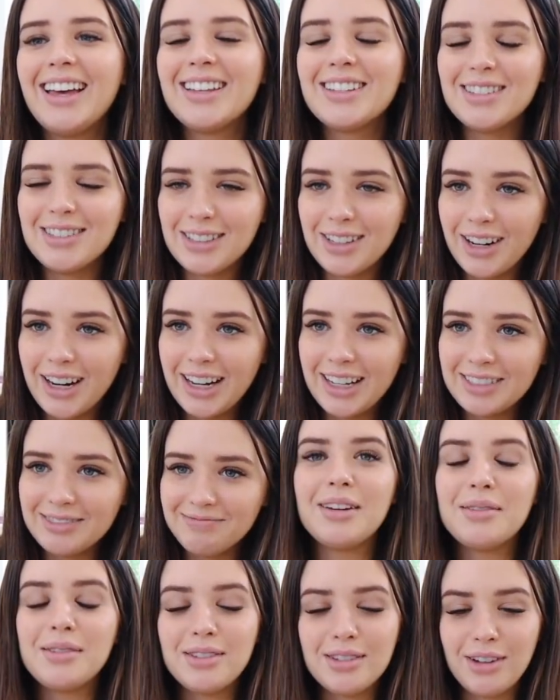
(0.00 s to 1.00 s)
Sorry,
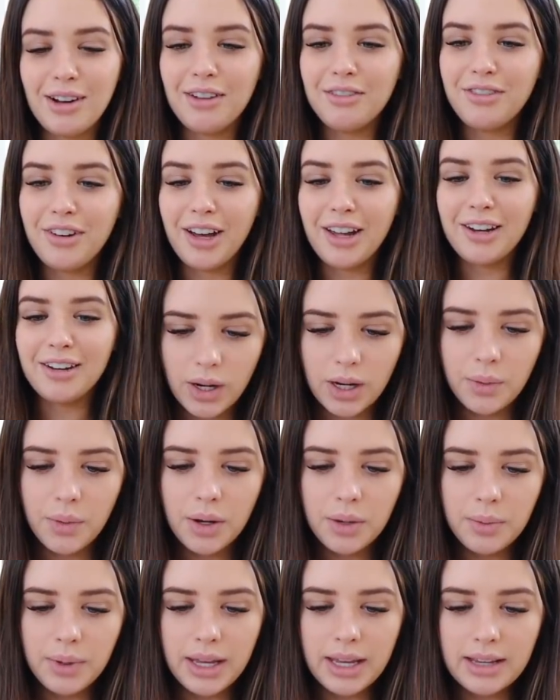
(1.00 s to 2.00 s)
it was not fun.
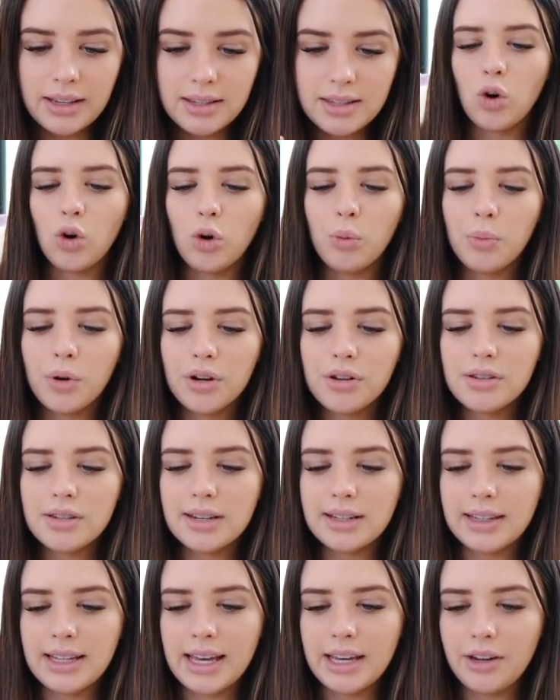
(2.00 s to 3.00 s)
21 weeks,
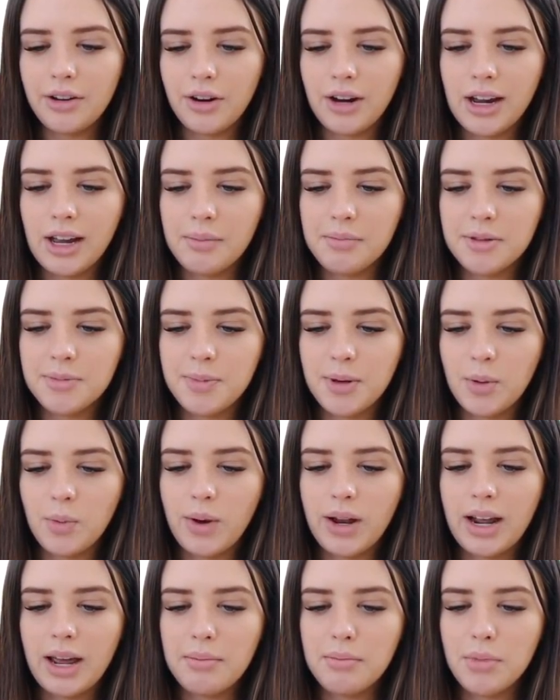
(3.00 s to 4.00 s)
almost leg cramps, but
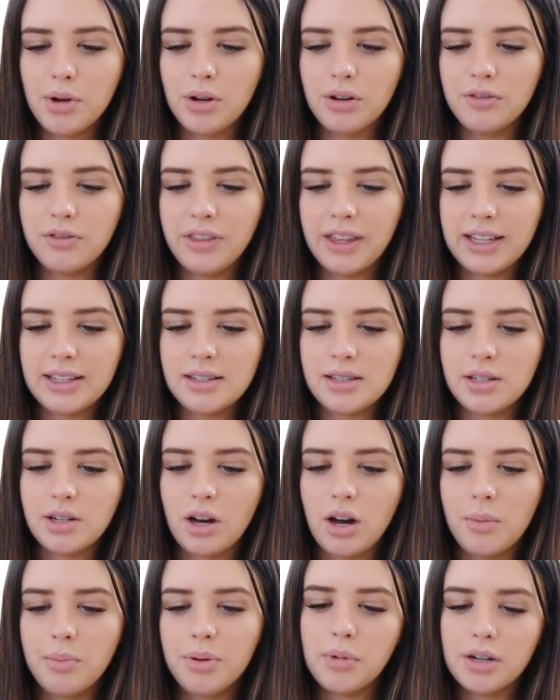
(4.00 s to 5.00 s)
when I move, they
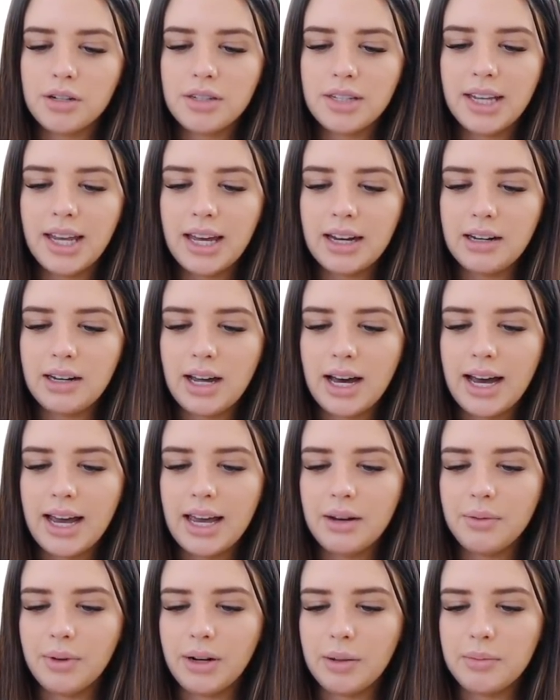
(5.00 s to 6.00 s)
stop. Mostly at
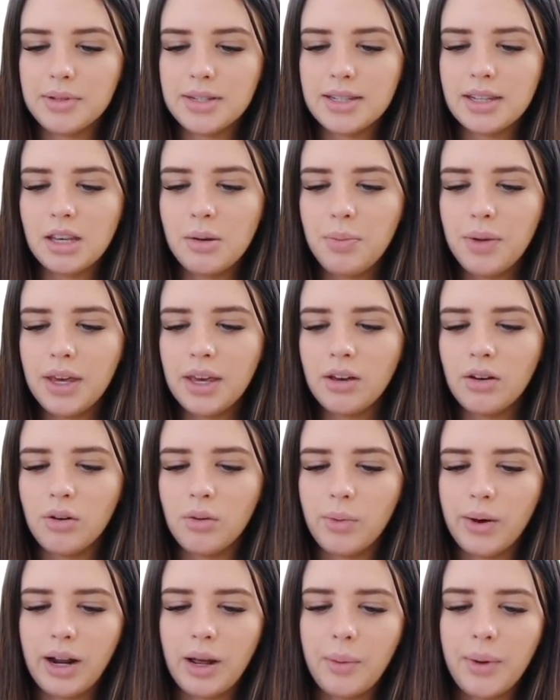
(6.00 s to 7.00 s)
night when I'm sleeping
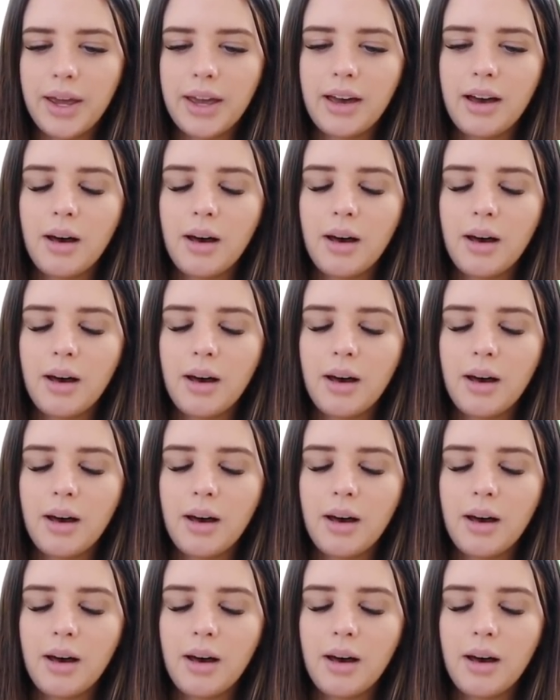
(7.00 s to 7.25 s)
or when I wake